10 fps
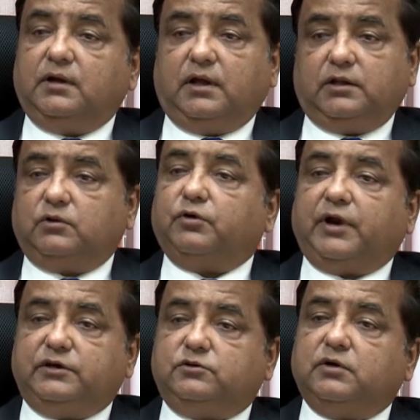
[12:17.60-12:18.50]
They could
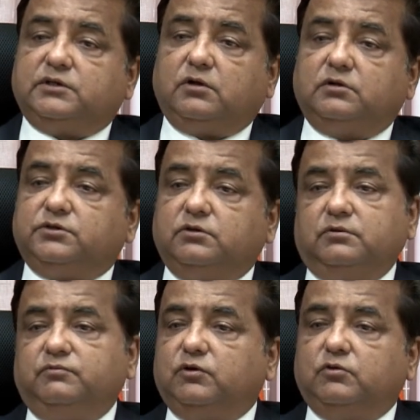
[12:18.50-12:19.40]
write to us also.
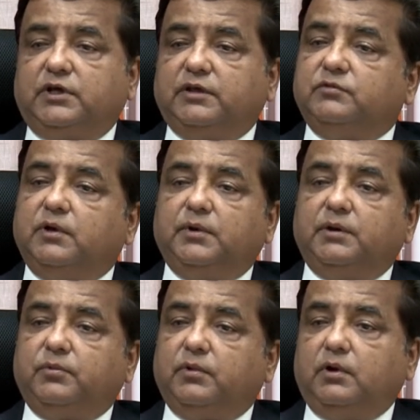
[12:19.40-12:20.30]
We could give them
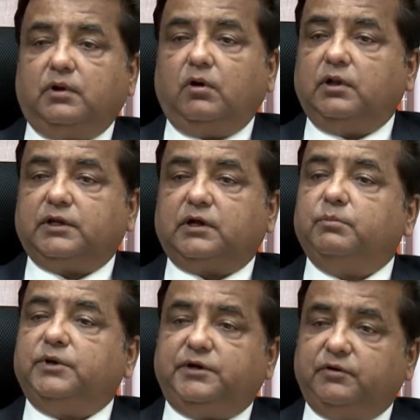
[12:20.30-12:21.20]
all the
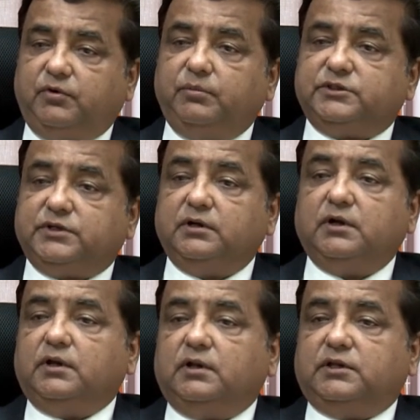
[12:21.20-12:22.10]
complete information.
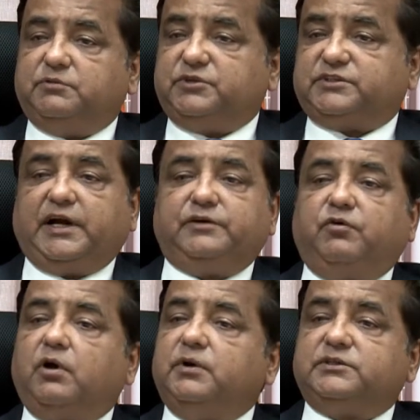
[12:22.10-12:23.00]
The prescribed
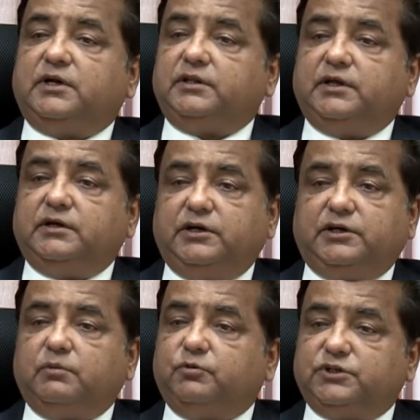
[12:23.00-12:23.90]
formats are there,
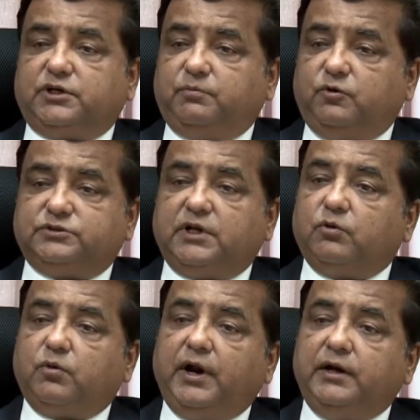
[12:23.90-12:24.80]
detailed project reports are
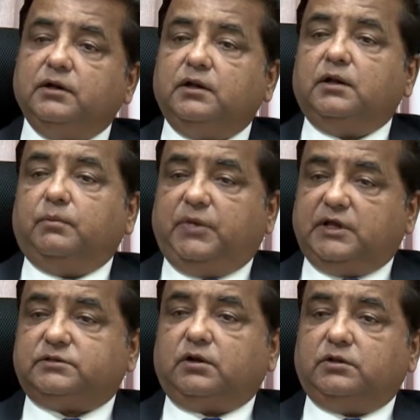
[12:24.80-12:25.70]
required.
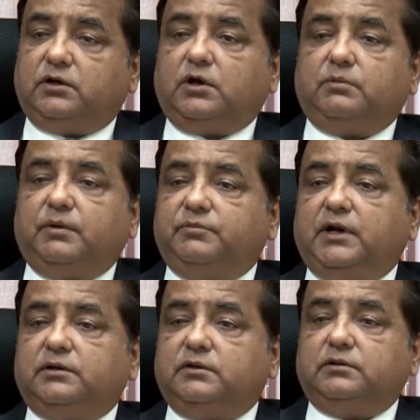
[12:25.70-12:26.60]
Plus on the top of
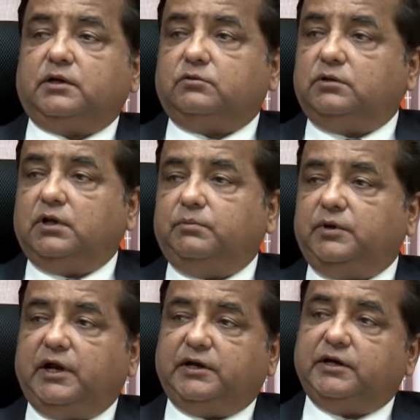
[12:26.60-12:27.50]
that, they could
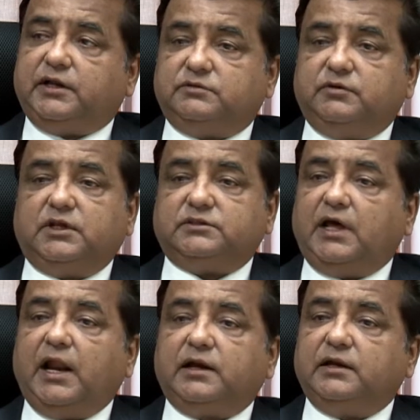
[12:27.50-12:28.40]
get in touch with us
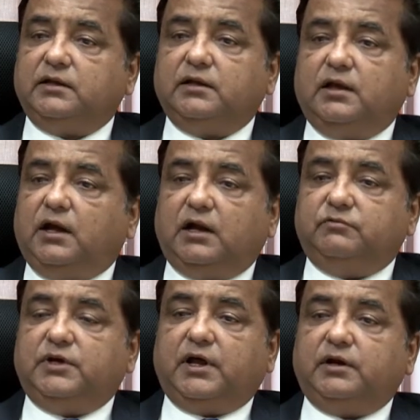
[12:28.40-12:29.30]
directly, and
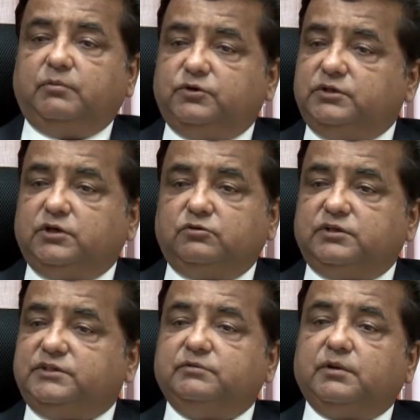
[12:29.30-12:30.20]
we are in a position to
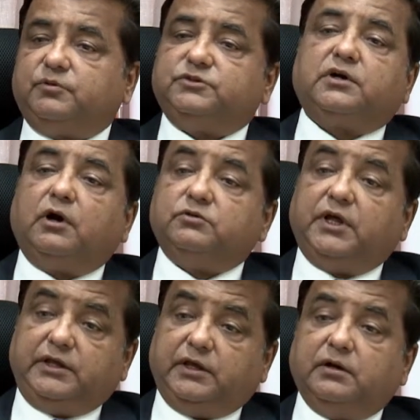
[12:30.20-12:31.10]
receive the project round the
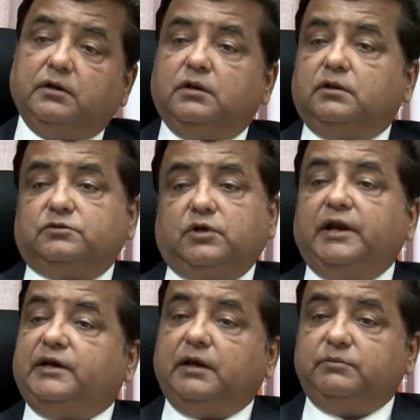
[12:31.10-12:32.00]
year. So
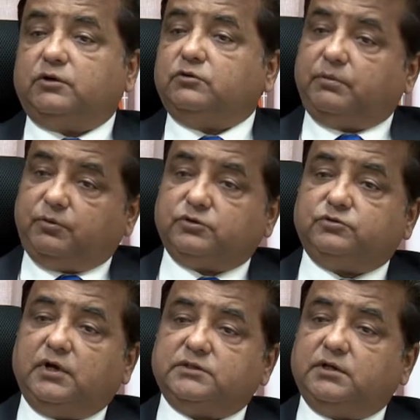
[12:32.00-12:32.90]
anytime they could approach
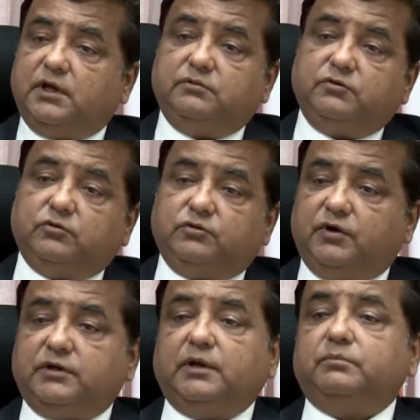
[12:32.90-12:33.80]
to us and we could
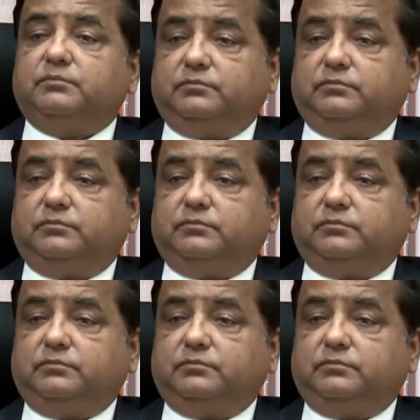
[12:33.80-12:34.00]
fund them.